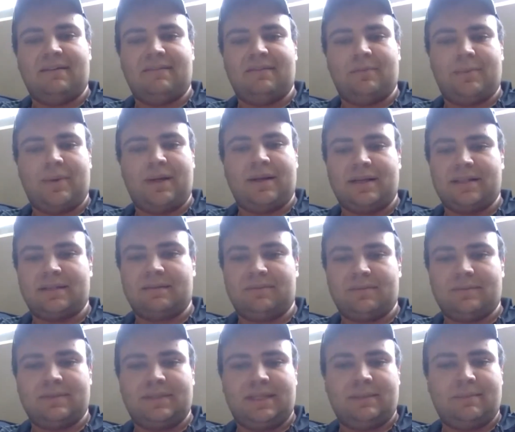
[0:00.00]
we had a
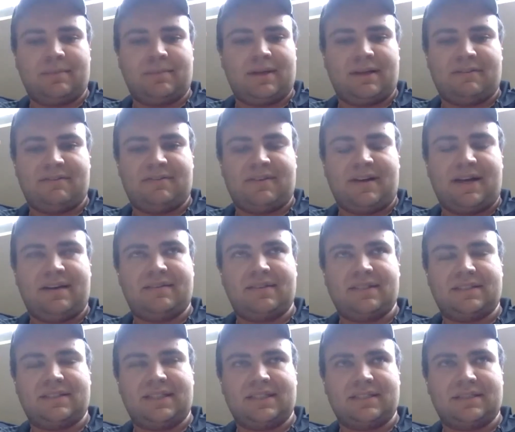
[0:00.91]
team of like 5 to
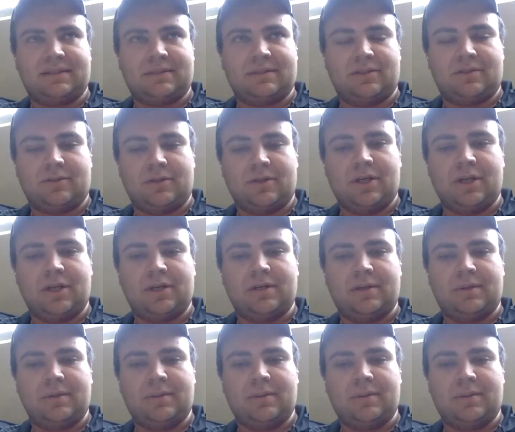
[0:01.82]
6 good